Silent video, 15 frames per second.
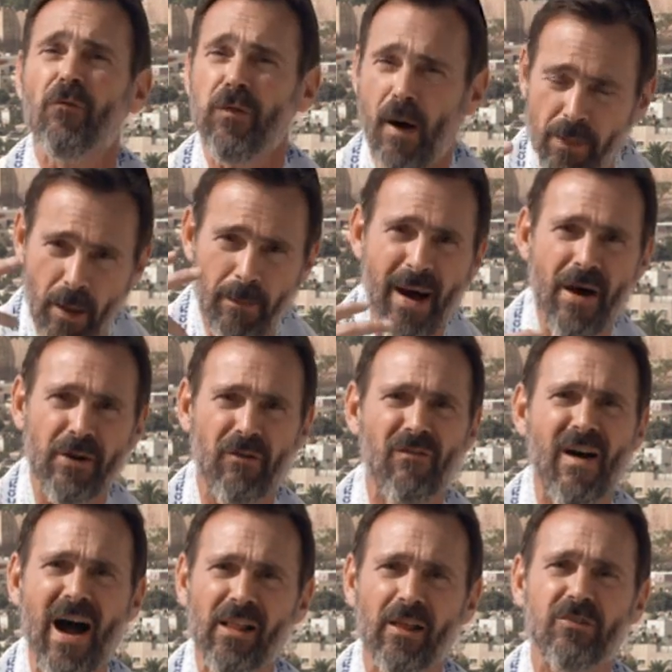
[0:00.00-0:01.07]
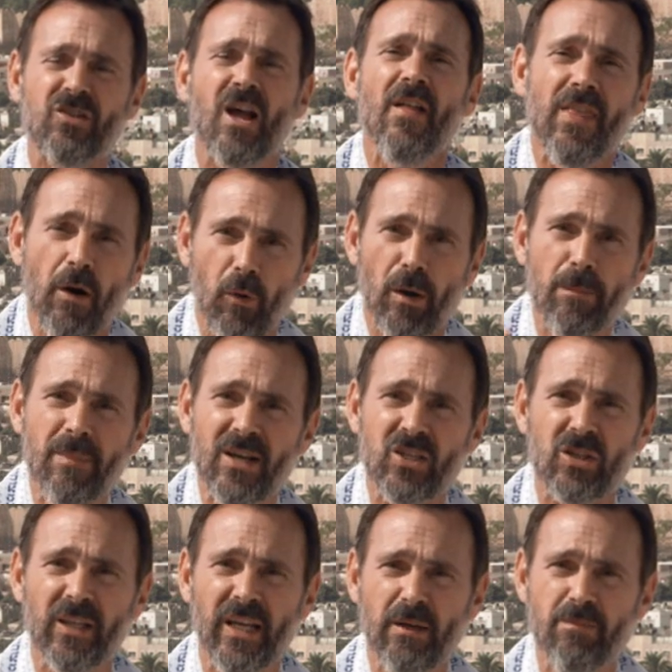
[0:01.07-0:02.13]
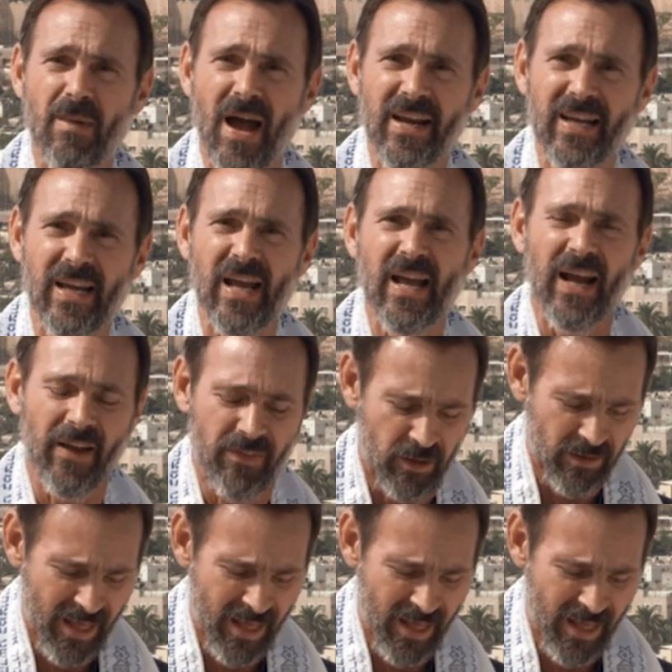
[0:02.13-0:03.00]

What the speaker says: from the Mount of Olives that would mislead many in the